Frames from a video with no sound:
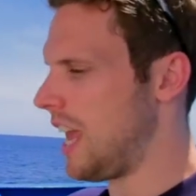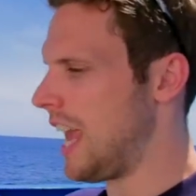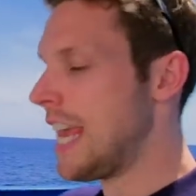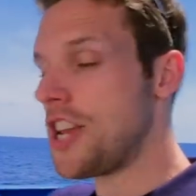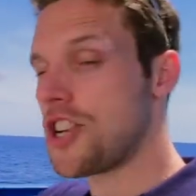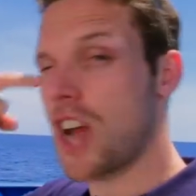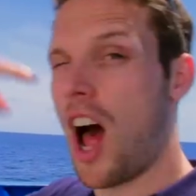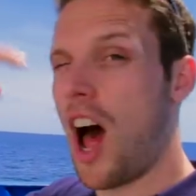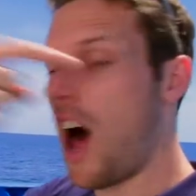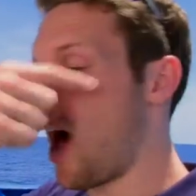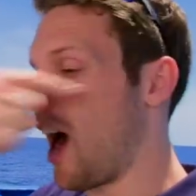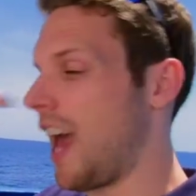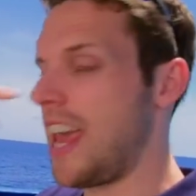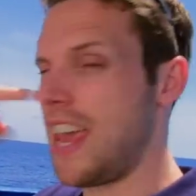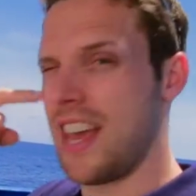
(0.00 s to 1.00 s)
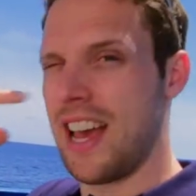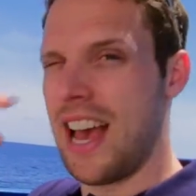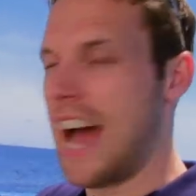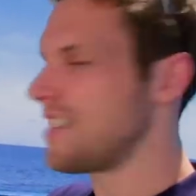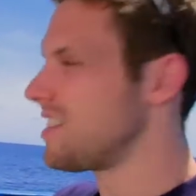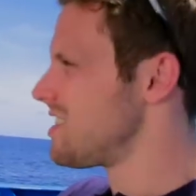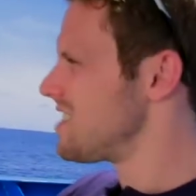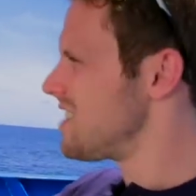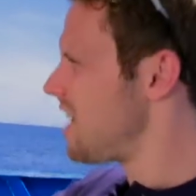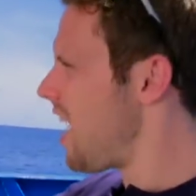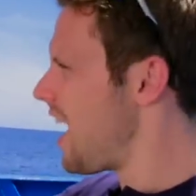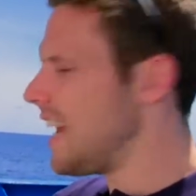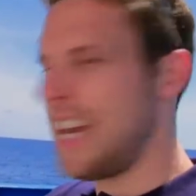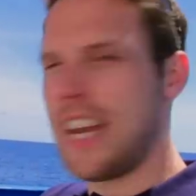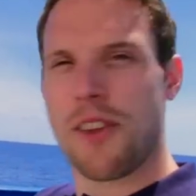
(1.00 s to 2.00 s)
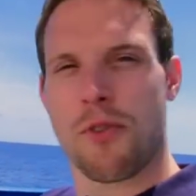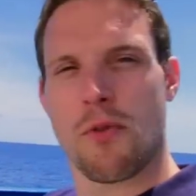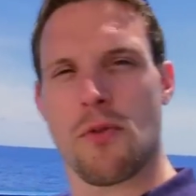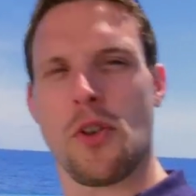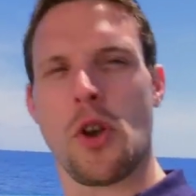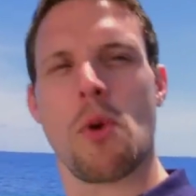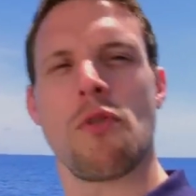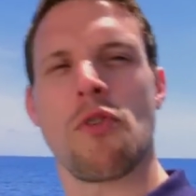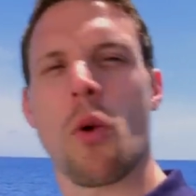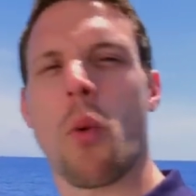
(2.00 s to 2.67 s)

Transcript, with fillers: each eye has a slightly different view of